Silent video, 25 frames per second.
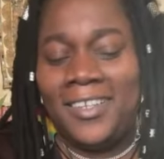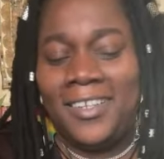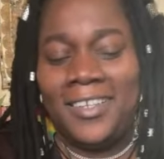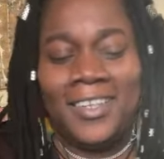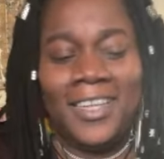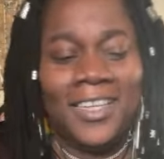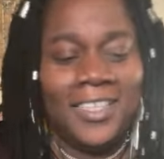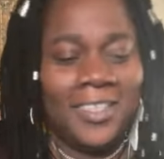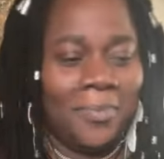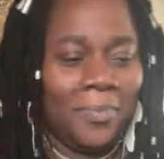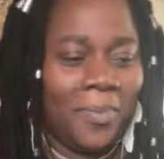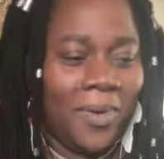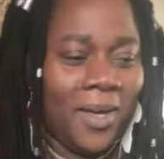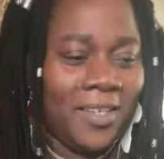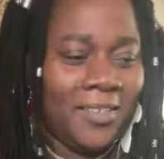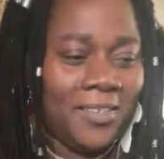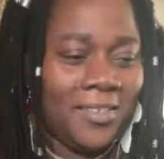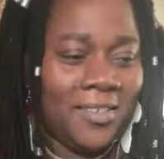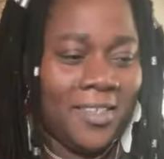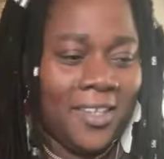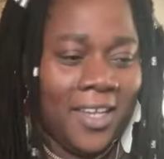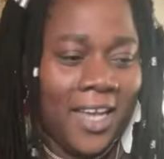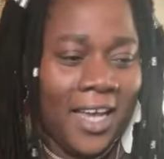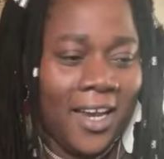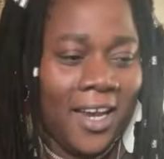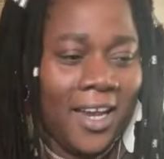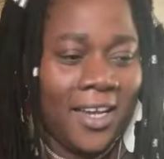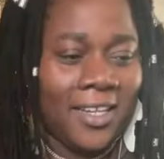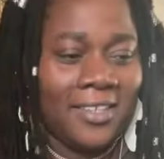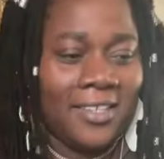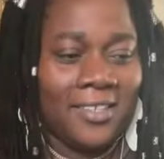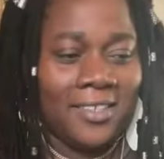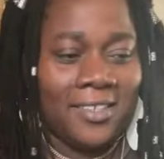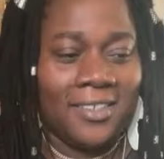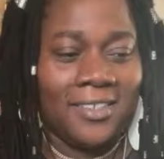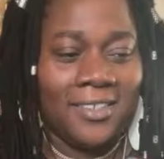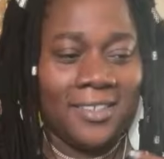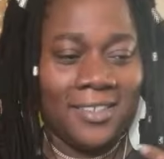This person cannot
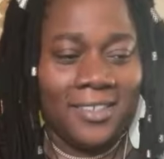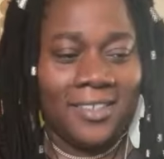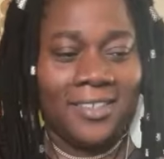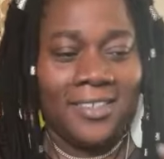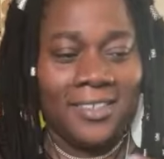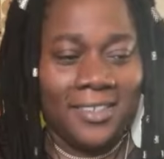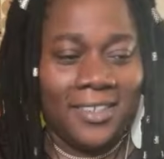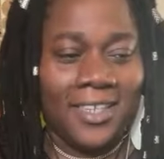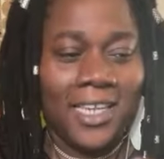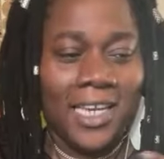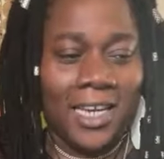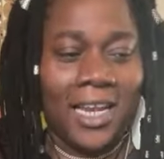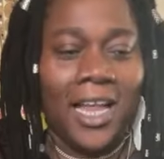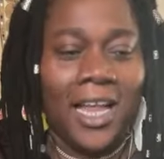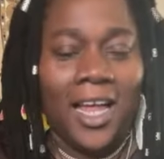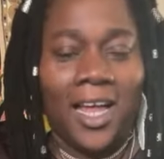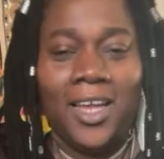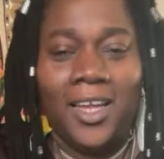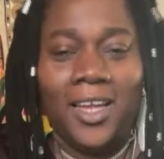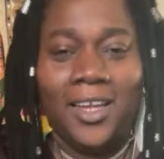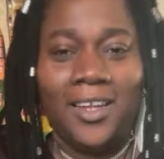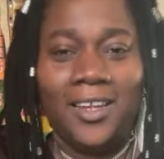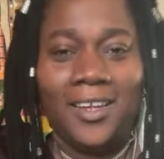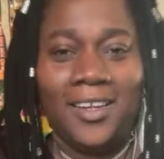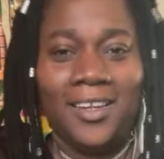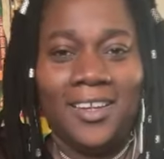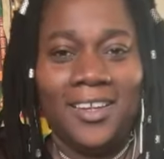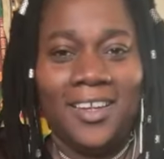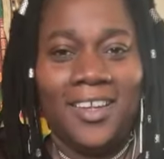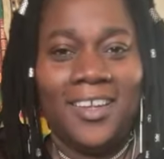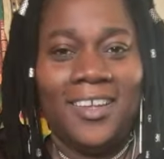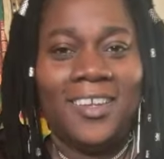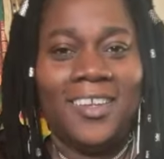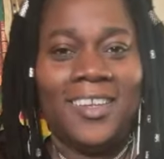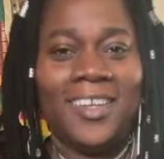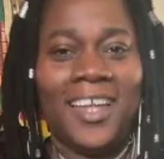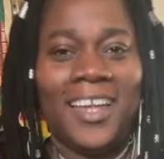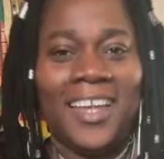deny.
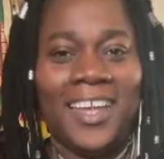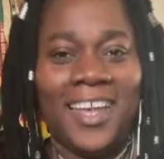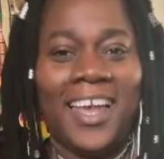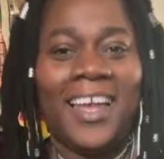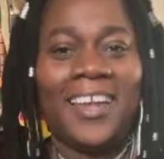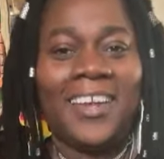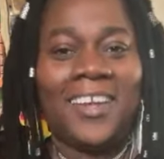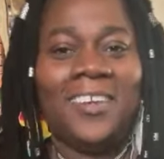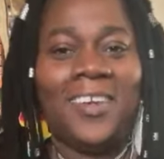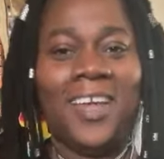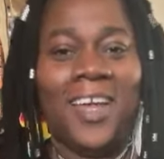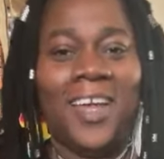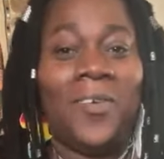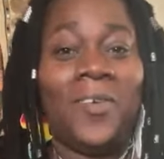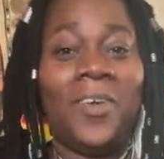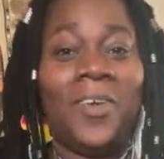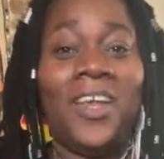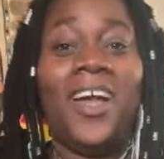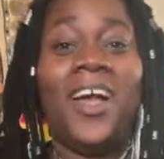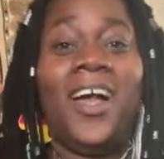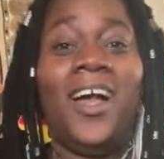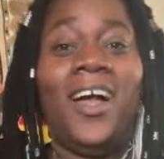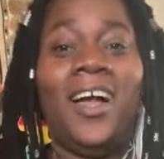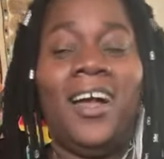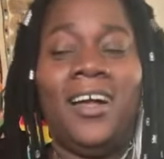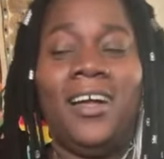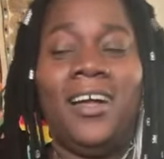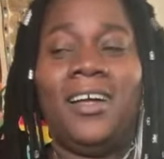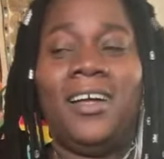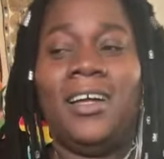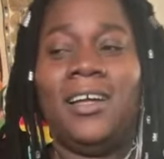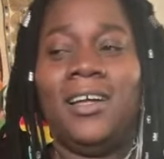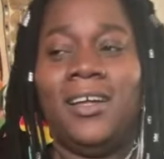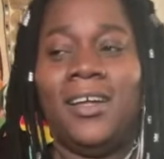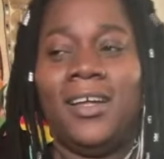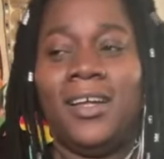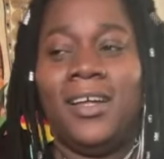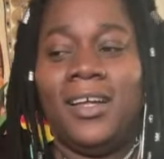They can't deny who they are.
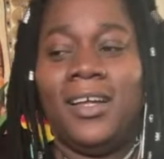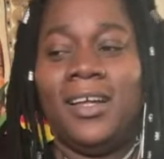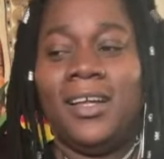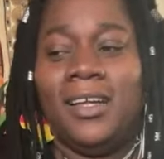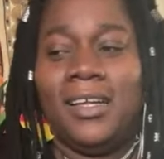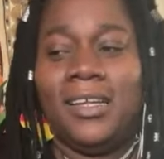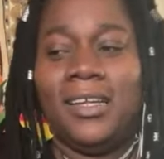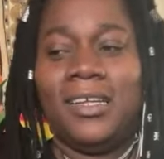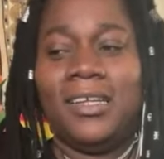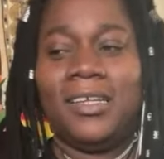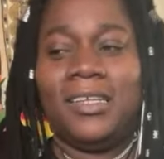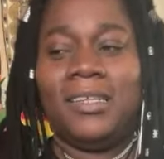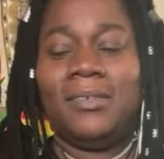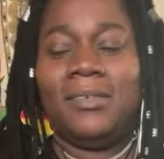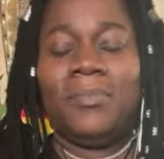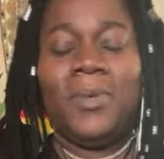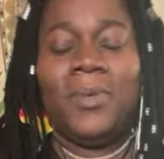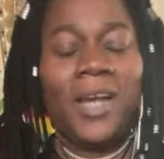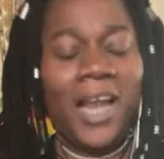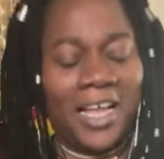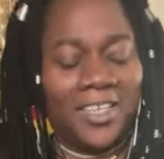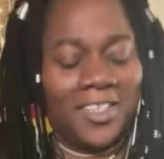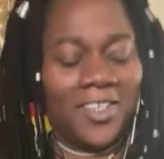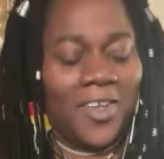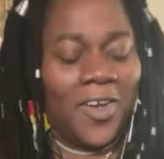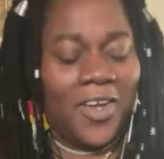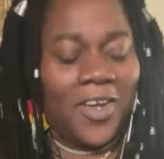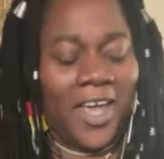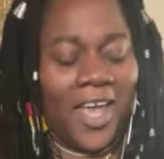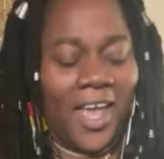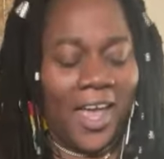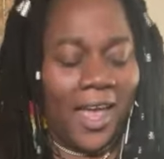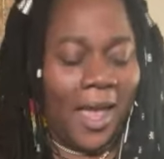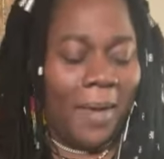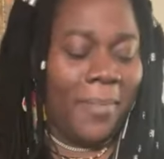But that's okay.